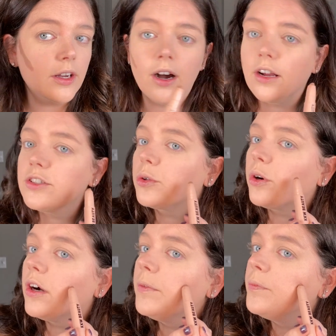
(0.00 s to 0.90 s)
to
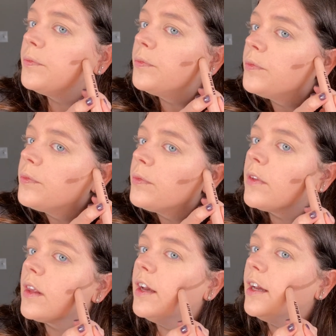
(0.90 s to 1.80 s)
contour.
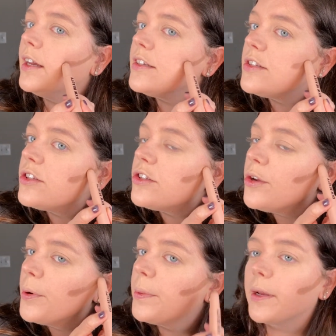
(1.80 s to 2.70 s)
It's
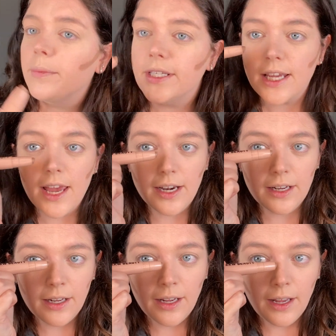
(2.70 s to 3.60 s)
super
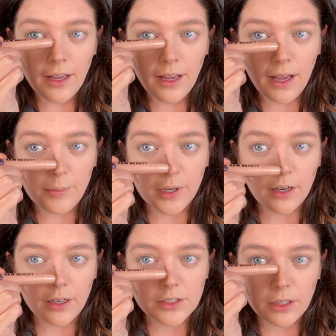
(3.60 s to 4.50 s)
pigmented. I'm going to
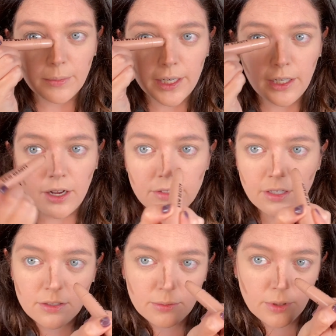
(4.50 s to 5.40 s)
contour my nose
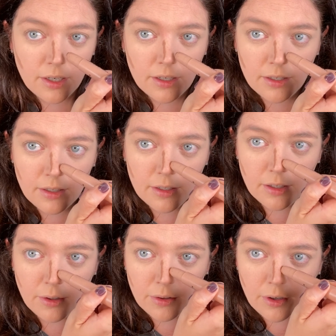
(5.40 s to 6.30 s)
because we're
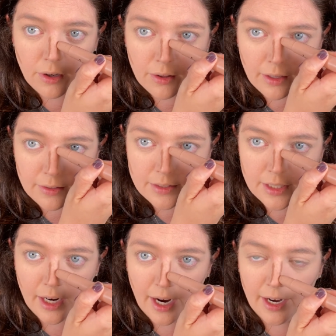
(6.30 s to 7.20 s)
going all out
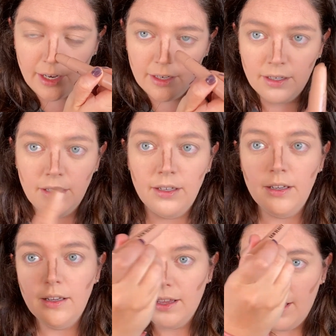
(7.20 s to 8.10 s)
today.
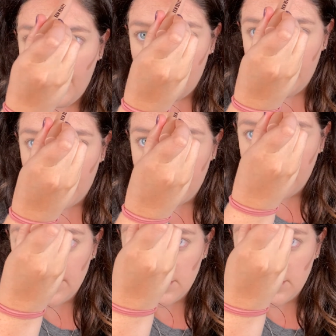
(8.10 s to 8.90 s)
And then I like